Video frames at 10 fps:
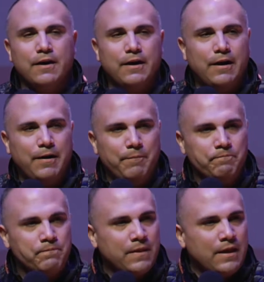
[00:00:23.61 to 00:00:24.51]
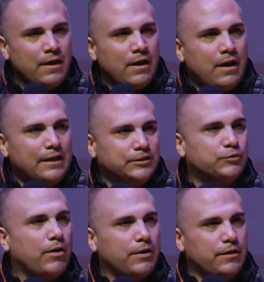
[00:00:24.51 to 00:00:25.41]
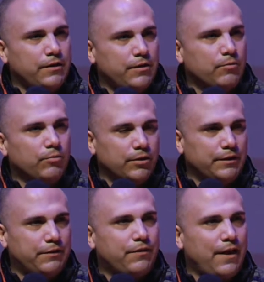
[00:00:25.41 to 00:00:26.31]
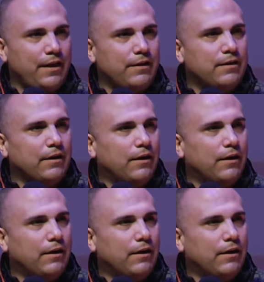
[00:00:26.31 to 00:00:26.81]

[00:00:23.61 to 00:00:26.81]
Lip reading: I just wanted to really thank